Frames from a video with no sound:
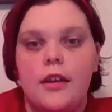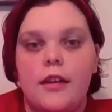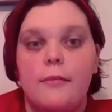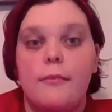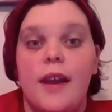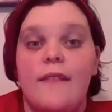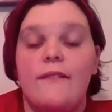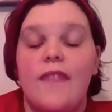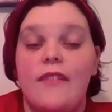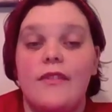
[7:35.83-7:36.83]
My
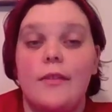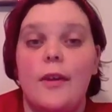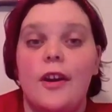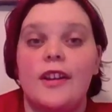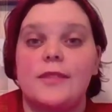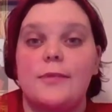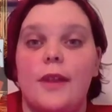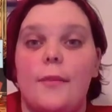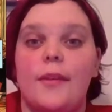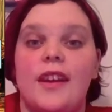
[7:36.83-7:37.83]
favorite part is
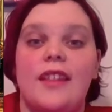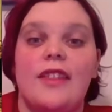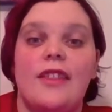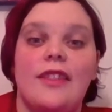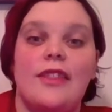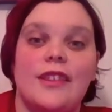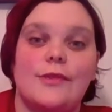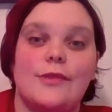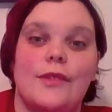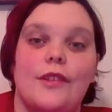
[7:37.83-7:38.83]
probably
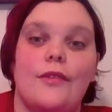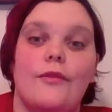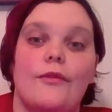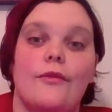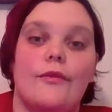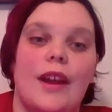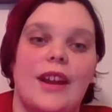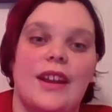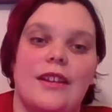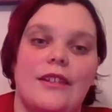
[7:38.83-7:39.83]
this one right
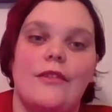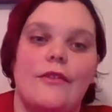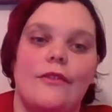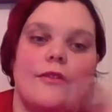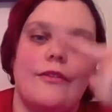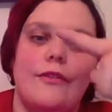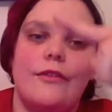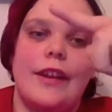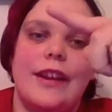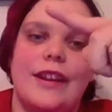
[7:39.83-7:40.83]
here.
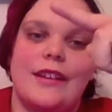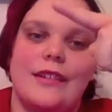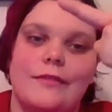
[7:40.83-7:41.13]
Right here.